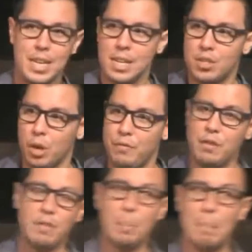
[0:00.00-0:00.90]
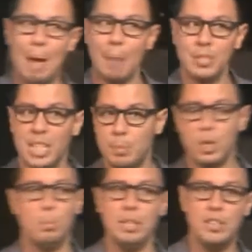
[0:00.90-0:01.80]
So if you've never been baptized but
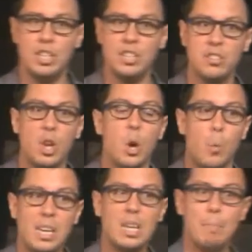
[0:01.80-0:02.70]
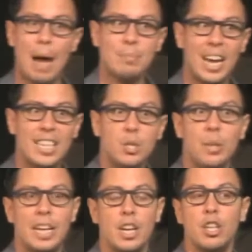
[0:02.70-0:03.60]
you believe in Jesus, we need to baptize you
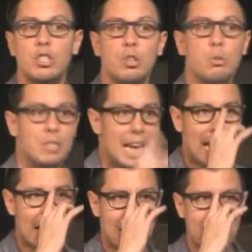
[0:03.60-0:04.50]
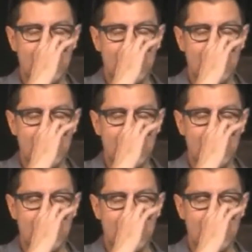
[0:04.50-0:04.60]
like today.